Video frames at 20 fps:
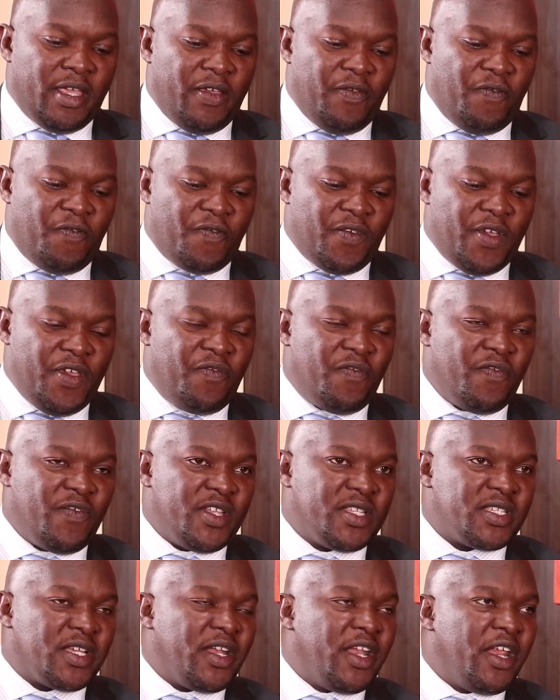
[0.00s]
if, if
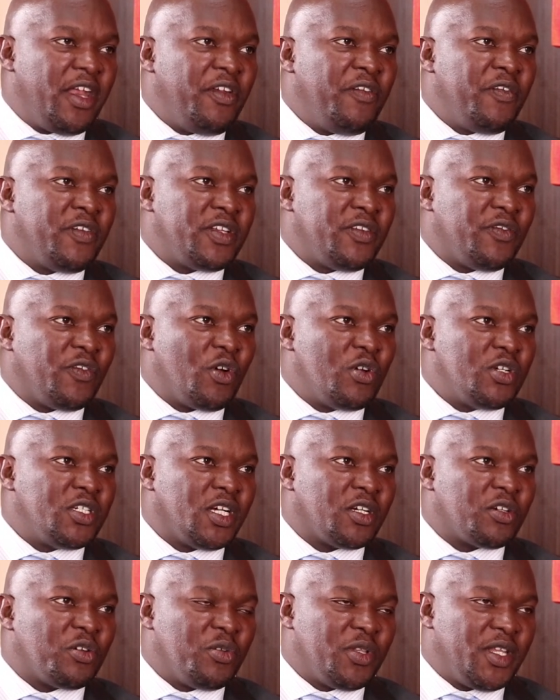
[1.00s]
there's a derivative
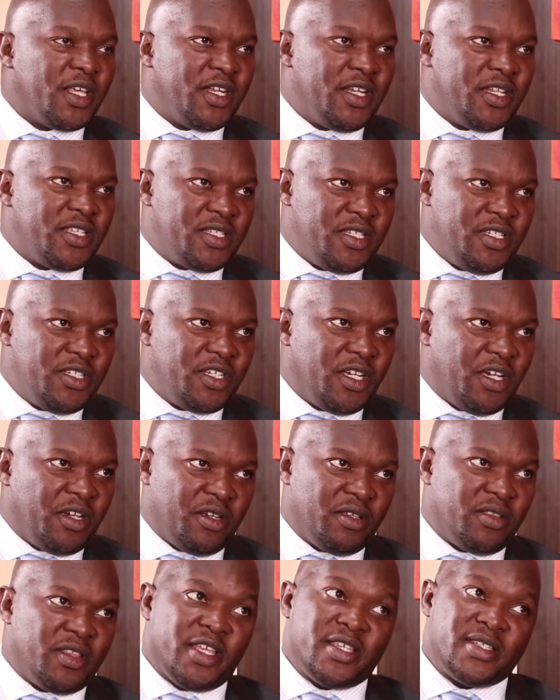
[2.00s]
contract on the NSE
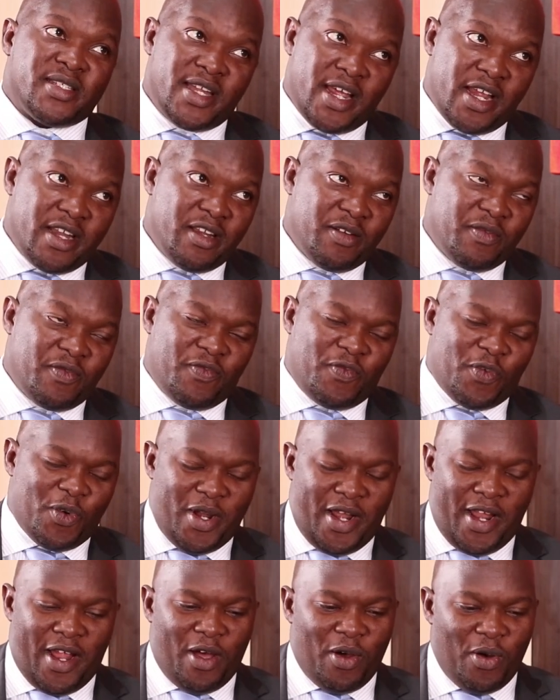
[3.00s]
share, there's none
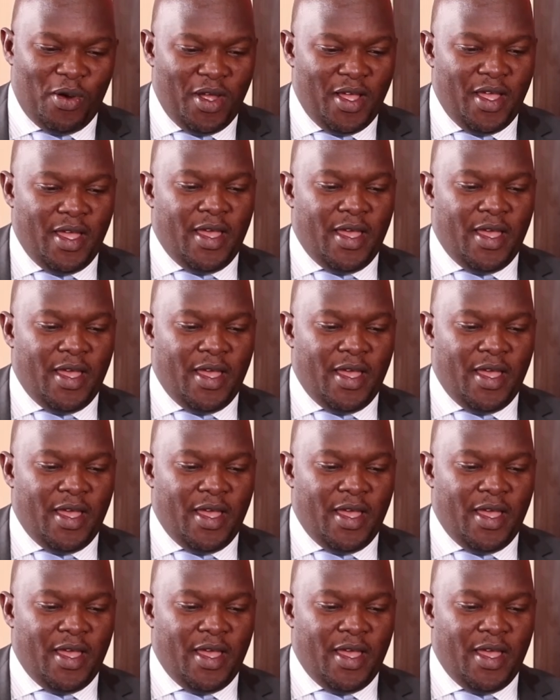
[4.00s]
for now.